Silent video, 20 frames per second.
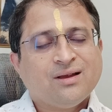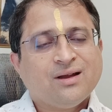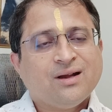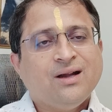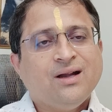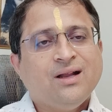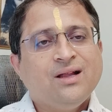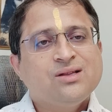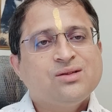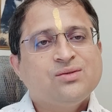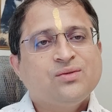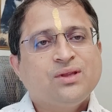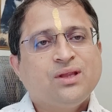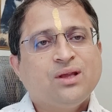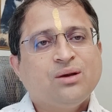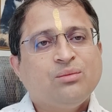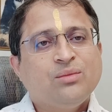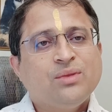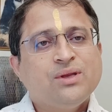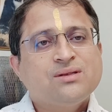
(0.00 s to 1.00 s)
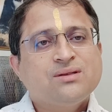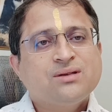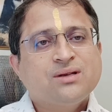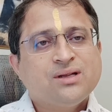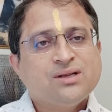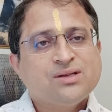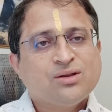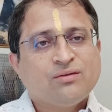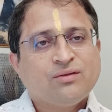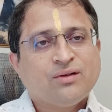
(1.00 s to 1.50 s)
It deals with the
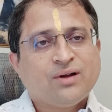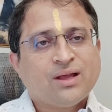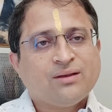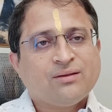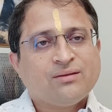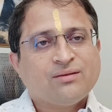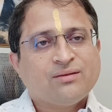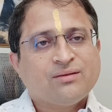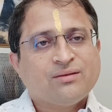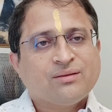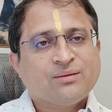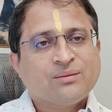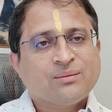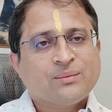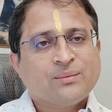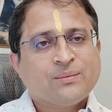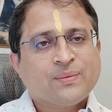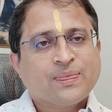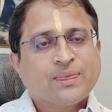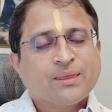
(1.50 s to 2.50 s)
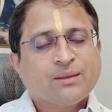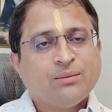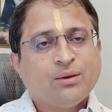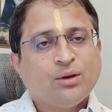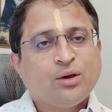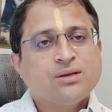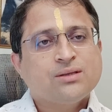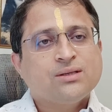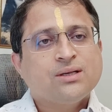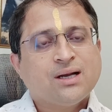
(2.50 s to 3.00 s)
mysteries of life
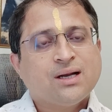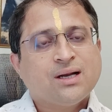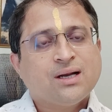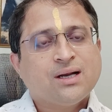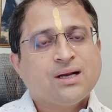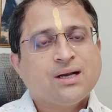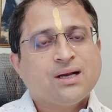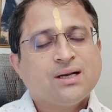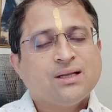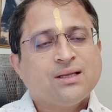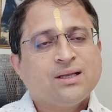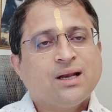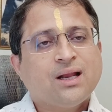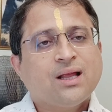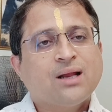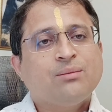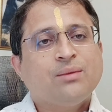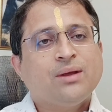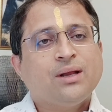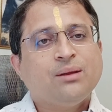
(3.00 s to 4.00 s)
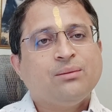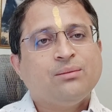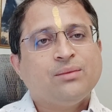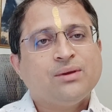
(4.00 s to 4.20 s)
because it thinks that there are many